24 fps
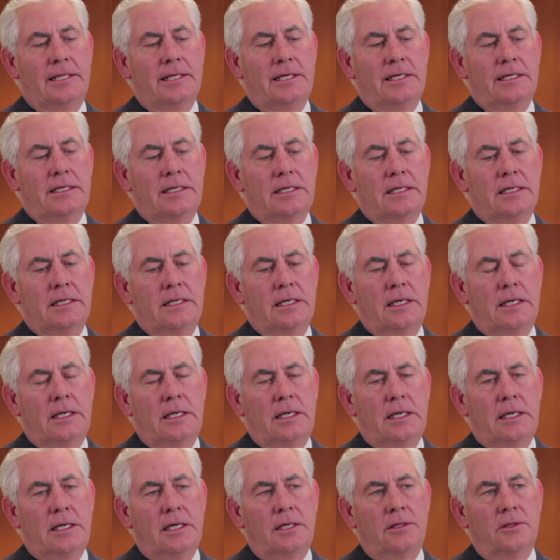think
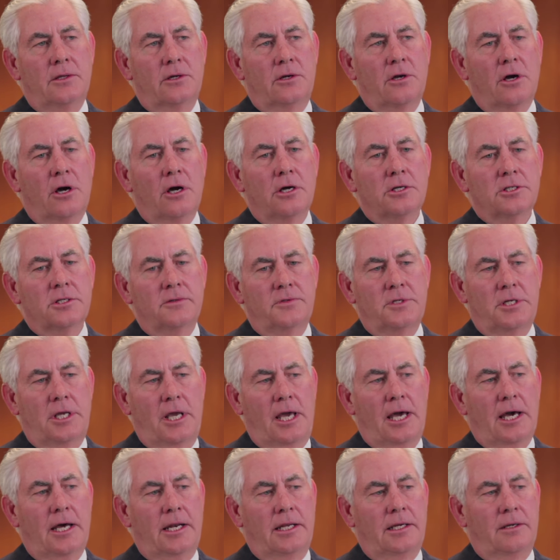the cause of
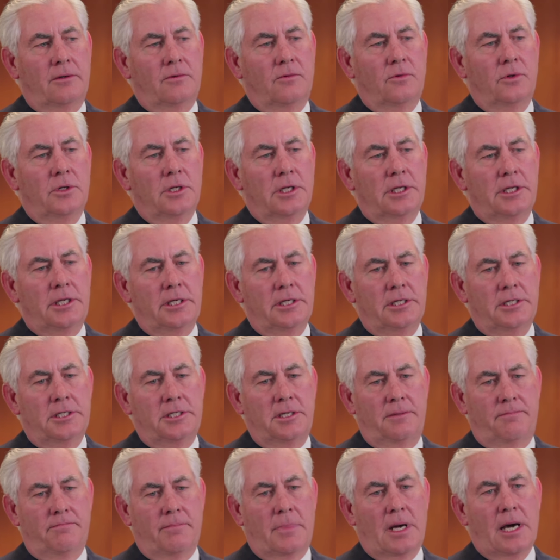scouting really is
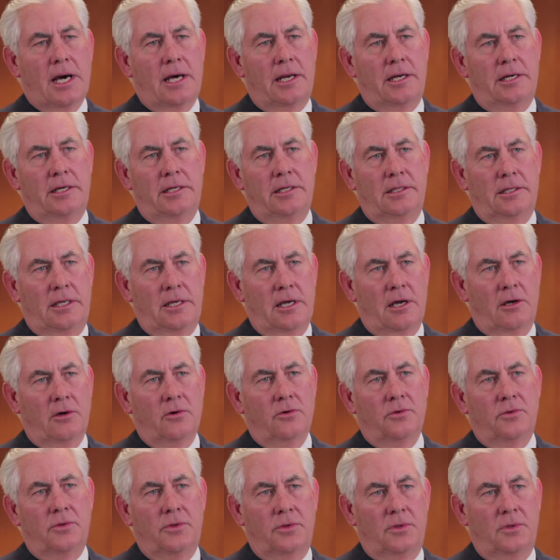embodied in the
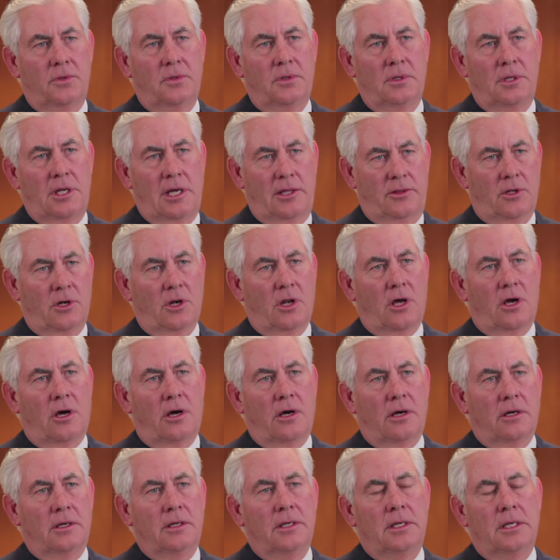oath and the
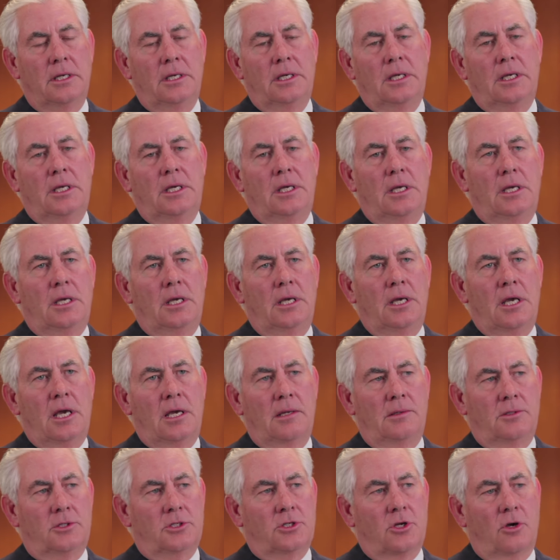law,
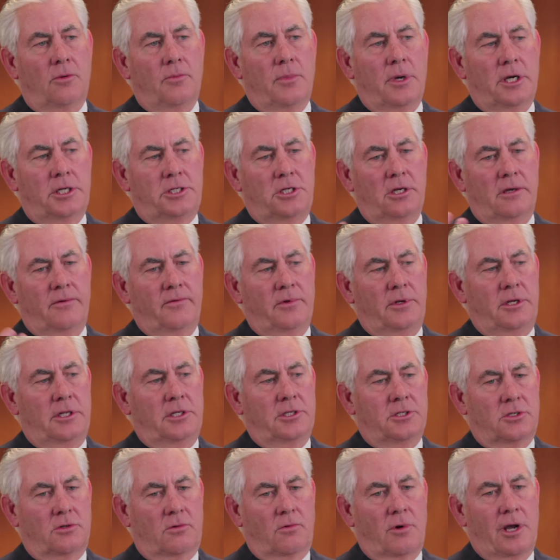and so much of it
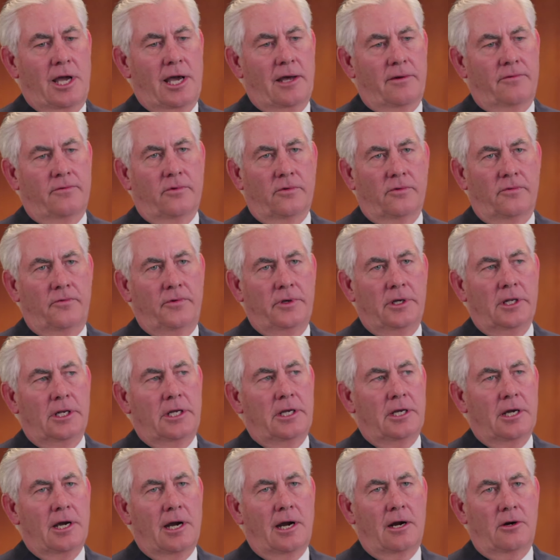is around
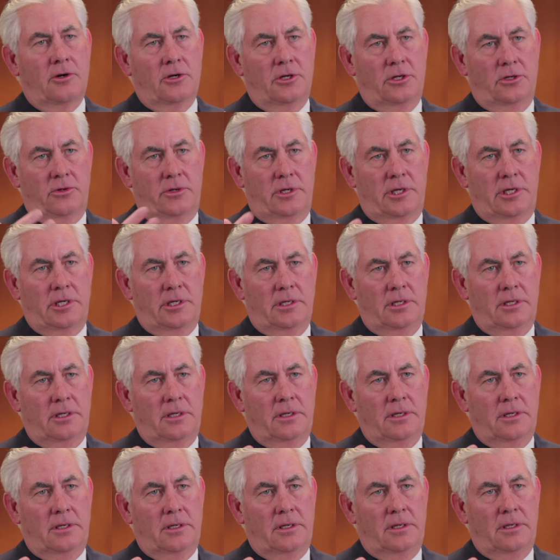fulfilling our duty
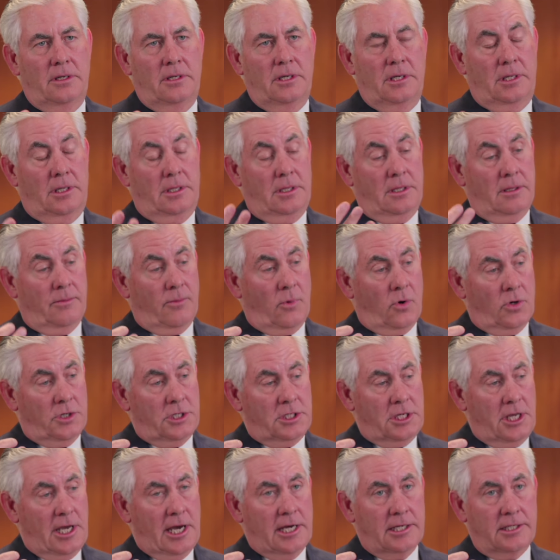in the Boy
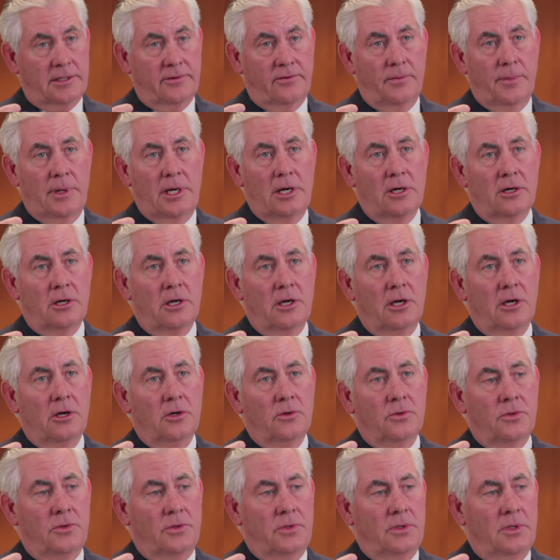Scouts of America
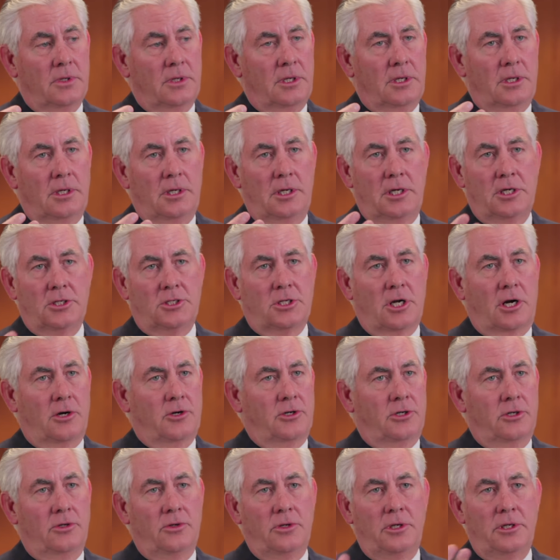oath. It's our
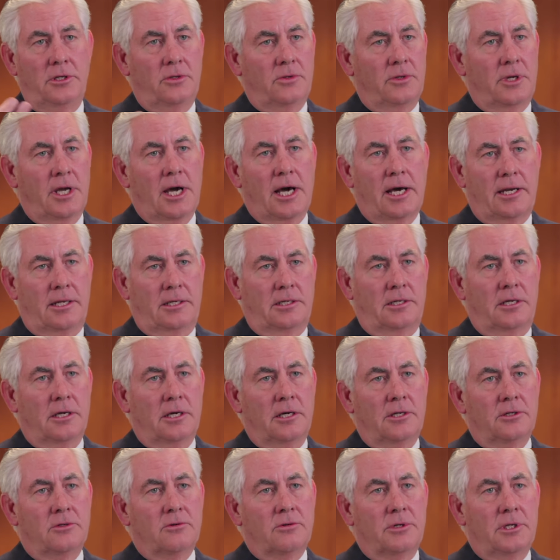duty to God and
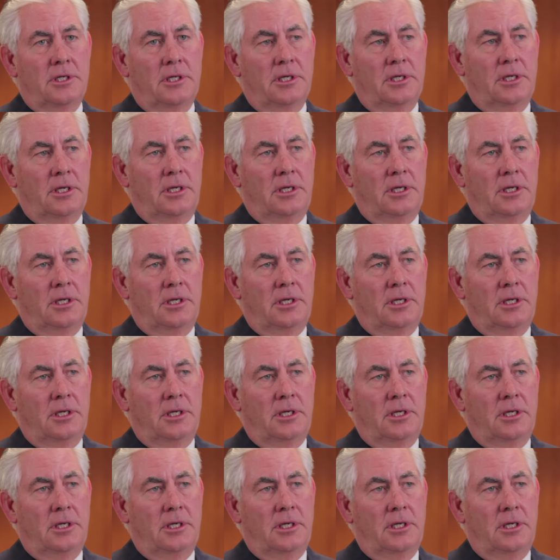country.